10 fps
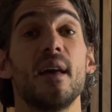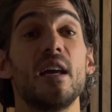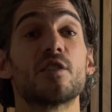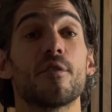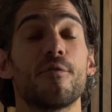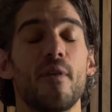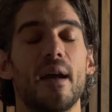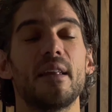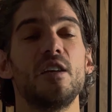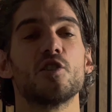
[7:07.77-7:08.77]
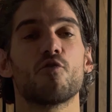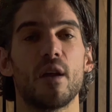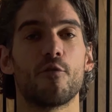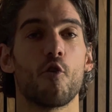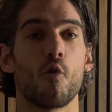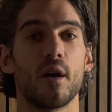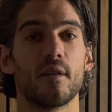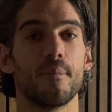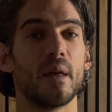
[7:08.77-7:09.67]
is fairly straightforward.